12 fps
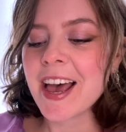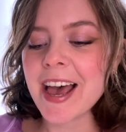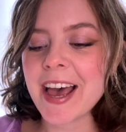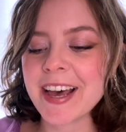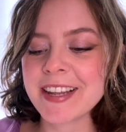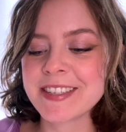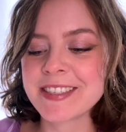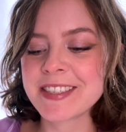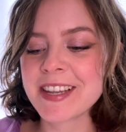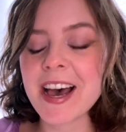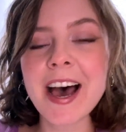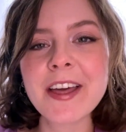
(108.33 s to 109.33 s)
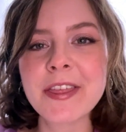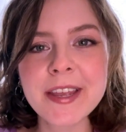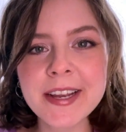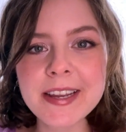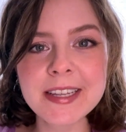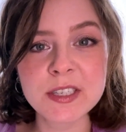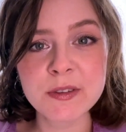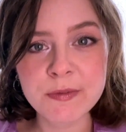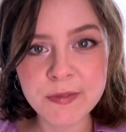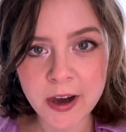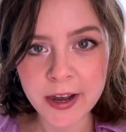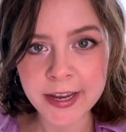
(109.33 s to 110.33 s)
And I think that's
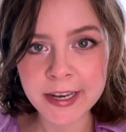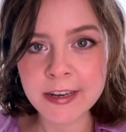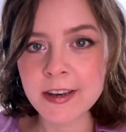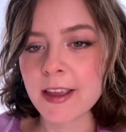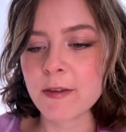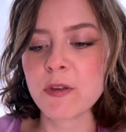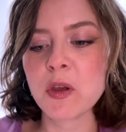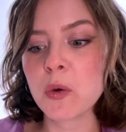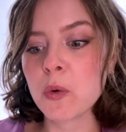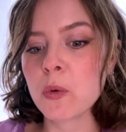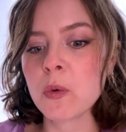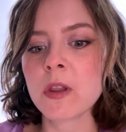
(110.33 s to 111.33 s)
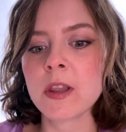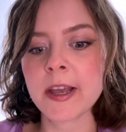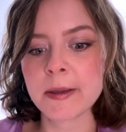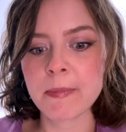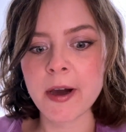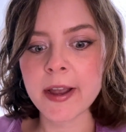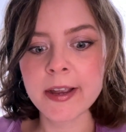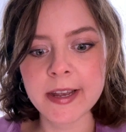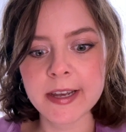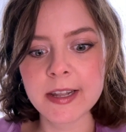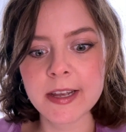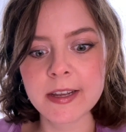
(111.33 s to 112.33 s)
fine if you like buying
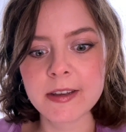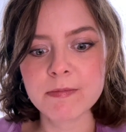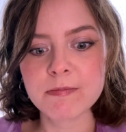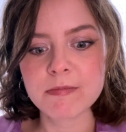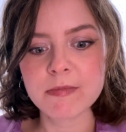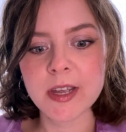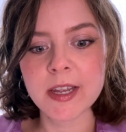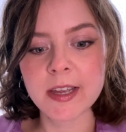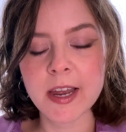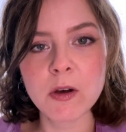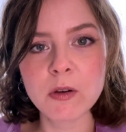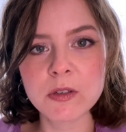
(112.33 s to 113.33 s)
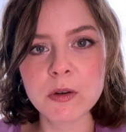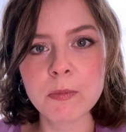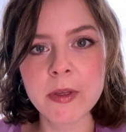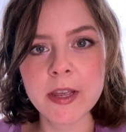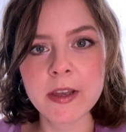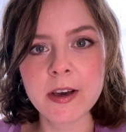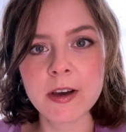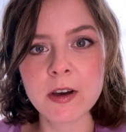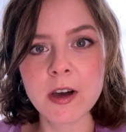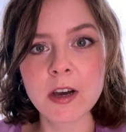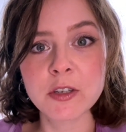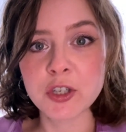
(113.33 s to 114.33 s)
that. Like, it can also be
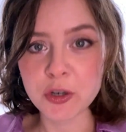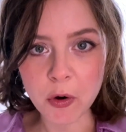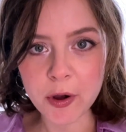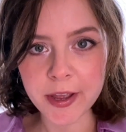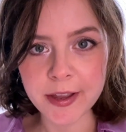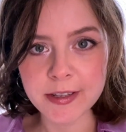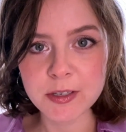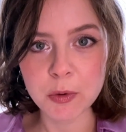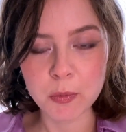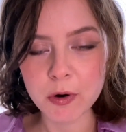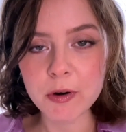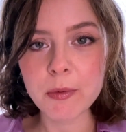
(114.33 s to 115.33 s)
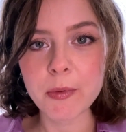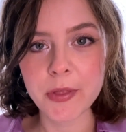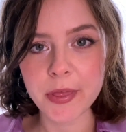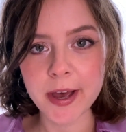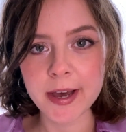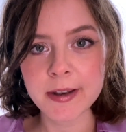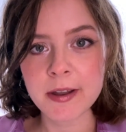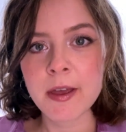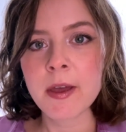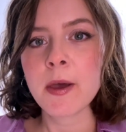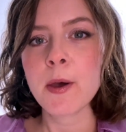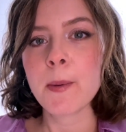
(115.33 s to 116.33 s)
a joy to work with that.
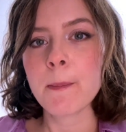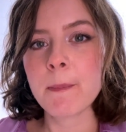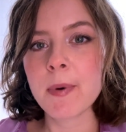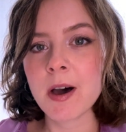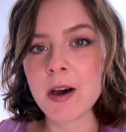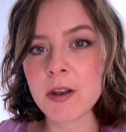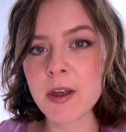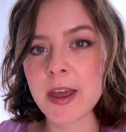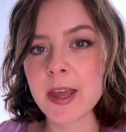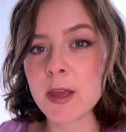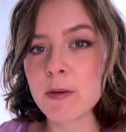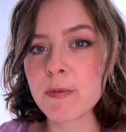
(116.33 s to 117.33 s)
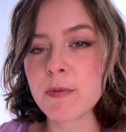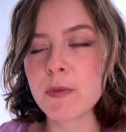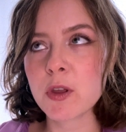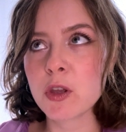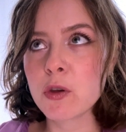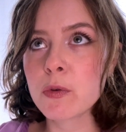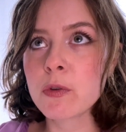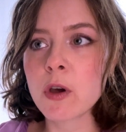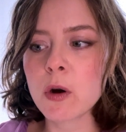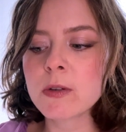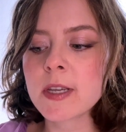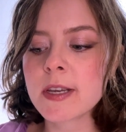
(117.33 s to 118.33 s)
But if you
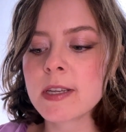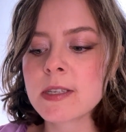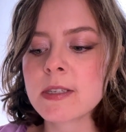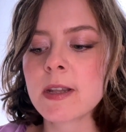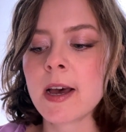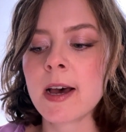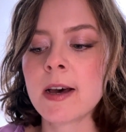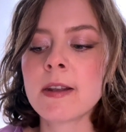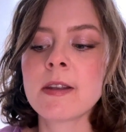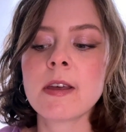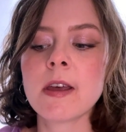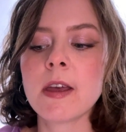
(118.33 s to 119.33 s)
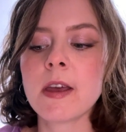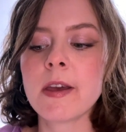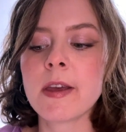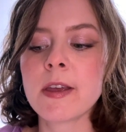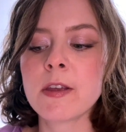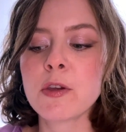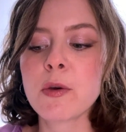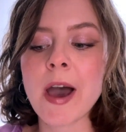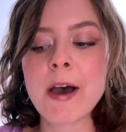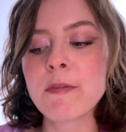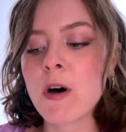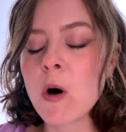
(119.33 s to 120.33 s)
notice that you
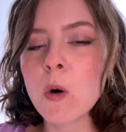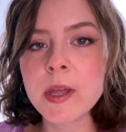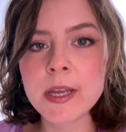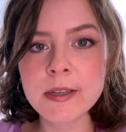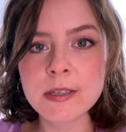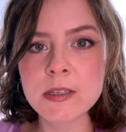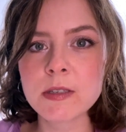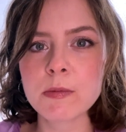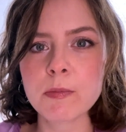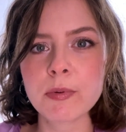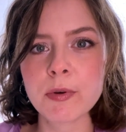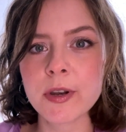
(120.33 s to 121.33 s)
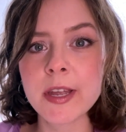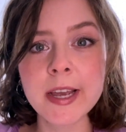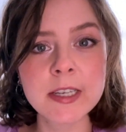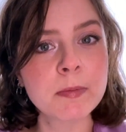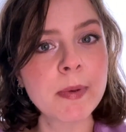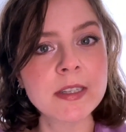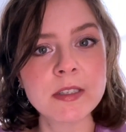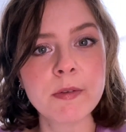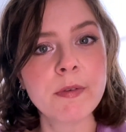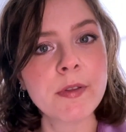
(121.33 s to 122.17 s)
have all these pretty expensive